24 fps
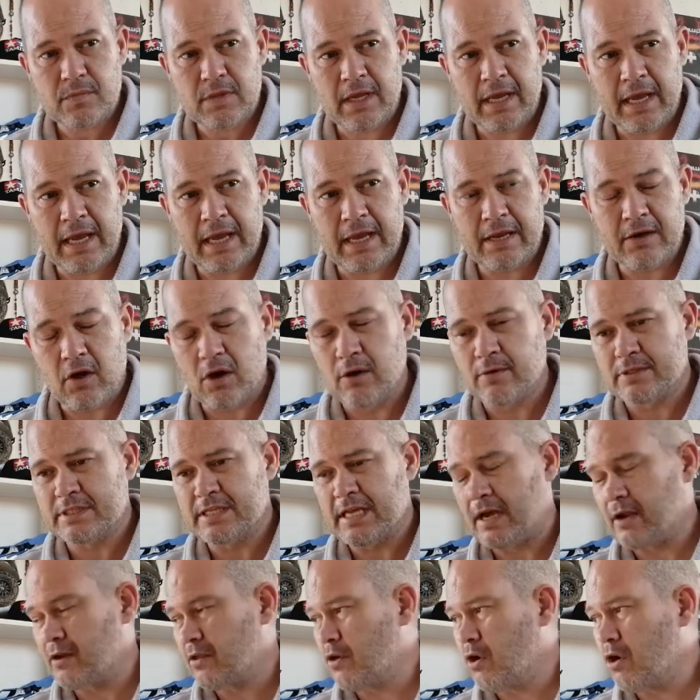And I was
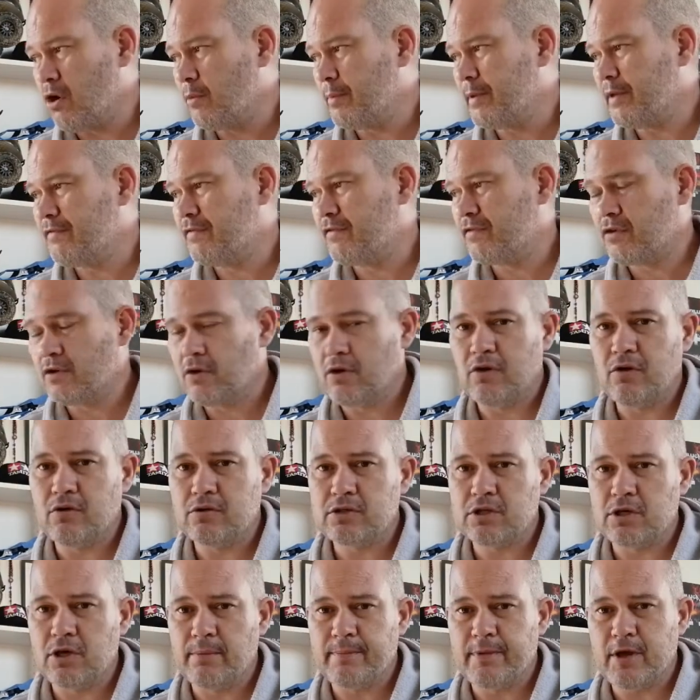out of the hobby for a
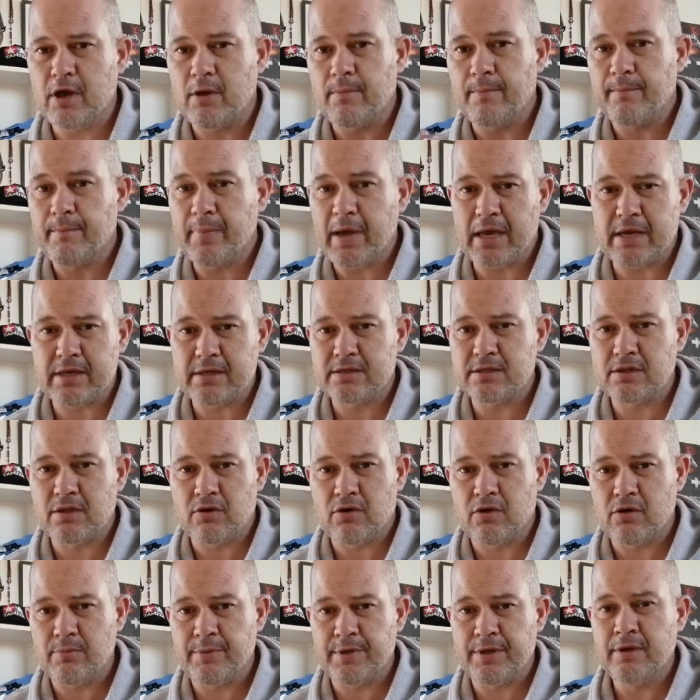long time. Now I'm back into the
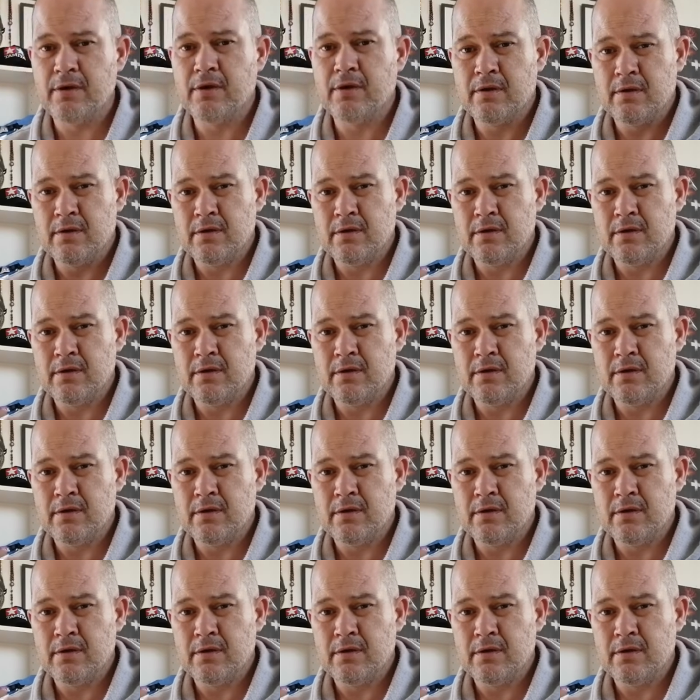hobby,